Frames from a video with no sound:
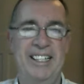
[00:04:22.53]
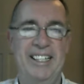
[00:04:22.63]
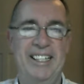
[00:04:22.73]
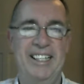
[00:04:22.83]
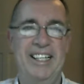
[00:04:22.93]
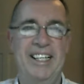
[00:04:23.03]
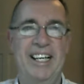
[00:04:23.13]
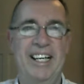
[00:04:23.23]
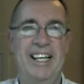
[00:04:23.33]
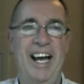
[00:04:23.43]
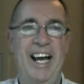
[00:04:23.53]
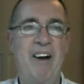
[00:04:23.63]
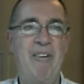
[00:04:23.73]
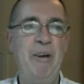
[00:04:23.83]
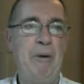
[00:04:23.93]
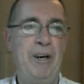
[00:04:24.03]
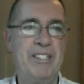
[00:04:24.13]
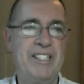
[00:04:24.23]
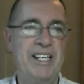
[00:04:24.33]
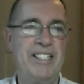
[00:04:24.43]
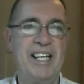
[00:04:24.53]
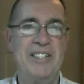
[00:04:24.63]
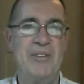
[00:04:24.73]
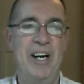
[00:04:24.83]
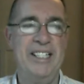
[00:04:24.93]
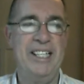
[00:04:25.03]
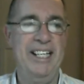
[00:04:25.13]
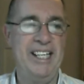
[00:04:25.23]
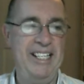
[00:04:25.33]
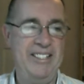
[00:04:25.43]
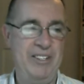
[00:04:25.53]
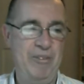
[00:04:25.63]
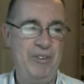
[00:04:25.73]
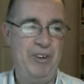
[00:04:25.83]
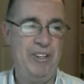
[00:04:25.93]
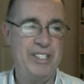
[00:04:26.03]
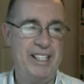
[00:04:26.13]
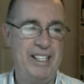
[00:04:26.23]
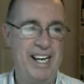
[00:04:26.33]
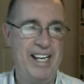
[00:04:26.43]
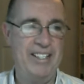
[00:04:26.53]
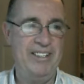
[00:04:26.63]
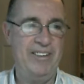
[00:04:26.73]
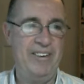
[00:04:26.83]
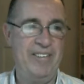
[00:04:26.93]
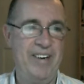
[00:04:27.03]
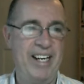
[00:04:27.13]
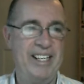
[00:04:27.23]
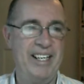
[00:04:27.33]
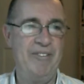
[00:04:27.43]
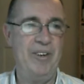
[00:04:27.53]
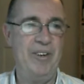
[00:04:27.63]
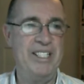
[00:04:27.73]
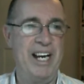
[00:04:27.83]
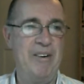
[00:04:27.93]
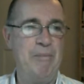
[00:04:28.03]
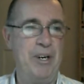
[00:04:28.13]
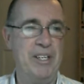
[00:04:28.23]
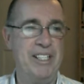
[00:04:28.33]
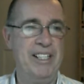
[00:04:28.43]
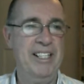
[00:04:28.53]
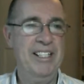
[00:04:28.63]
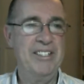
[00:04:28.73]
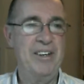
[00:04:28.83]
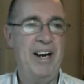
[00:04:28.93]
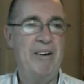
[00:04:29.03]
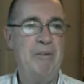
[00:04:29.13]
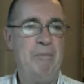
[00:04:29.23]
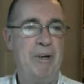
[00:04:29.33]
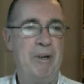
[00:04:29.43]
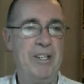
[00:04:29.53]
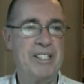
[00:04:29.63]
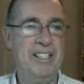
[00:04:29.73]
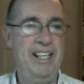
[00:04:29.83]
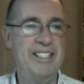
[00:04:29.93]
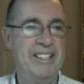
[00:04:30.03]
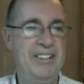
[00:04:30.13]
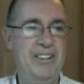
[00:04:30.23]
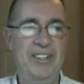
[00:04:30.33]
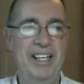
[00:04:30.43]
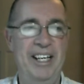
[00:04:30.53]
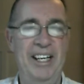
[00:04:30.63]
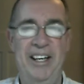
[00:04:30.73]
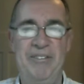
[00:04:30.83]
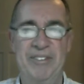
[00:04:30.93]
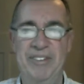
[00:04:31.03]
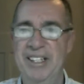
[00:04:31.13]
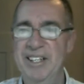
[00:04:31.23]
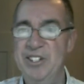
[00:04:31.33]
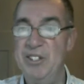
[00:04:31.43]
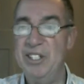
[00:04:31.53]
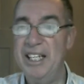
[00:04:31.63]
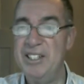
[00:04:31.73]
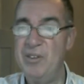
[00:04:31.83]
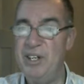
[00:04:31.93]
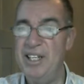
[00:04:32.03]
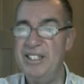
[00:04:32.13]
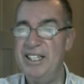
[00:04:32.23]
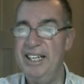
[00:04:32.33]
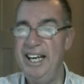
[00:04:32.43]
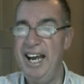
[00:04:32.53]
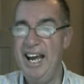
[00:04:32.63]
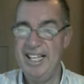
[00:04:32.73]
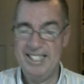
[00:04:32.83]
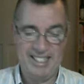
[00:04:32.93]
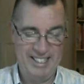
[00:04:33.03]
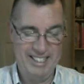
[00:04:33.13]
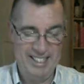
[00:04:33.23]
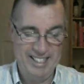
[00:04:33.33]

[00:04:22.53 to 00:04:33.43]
Oh, hang on. Harry Potter, said Sasquatch. It is, of course, Daniel Radcliffe, who is Harry Potter. So Harry Potter is good enough. So Sasquatch gets